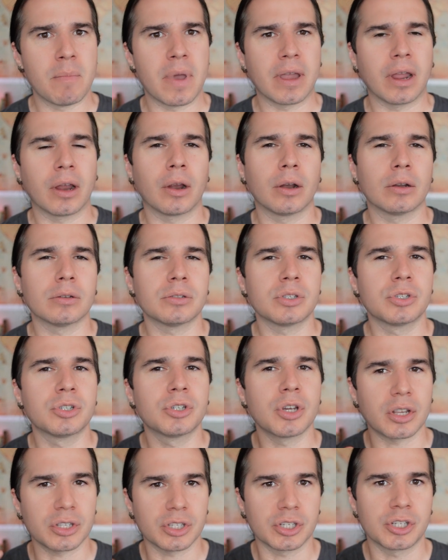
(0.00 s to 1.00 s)
megahertz,
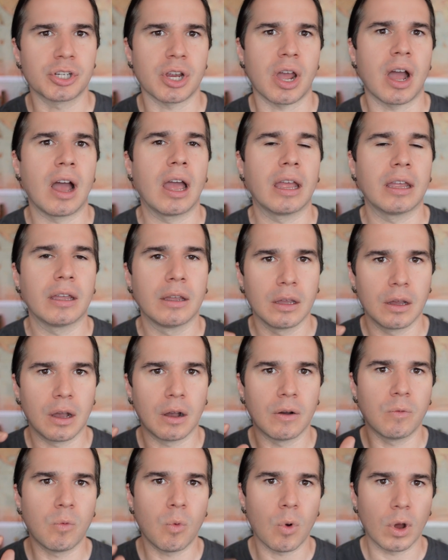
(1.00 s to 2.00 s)
just shy
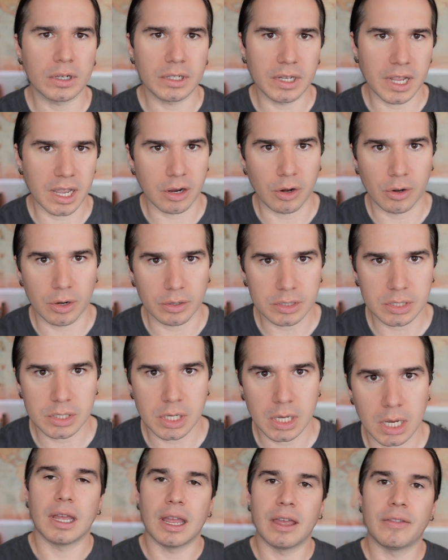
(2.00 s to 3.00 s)
of 1 gigahertz.
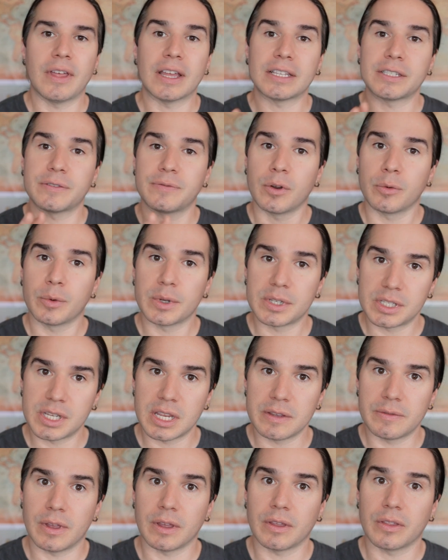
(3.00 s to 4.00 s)
And that's for
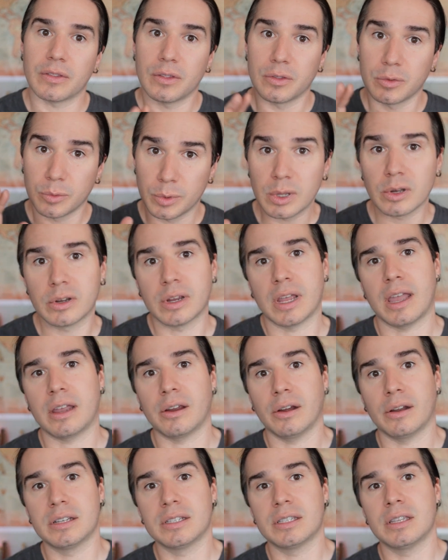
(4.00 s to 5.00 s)
receiving. The real
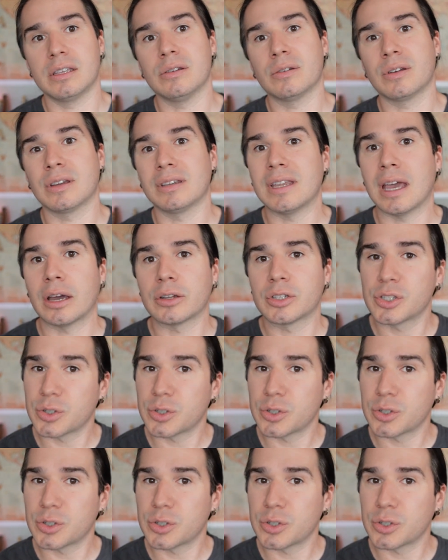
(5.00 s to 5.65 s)
kicker is that you can now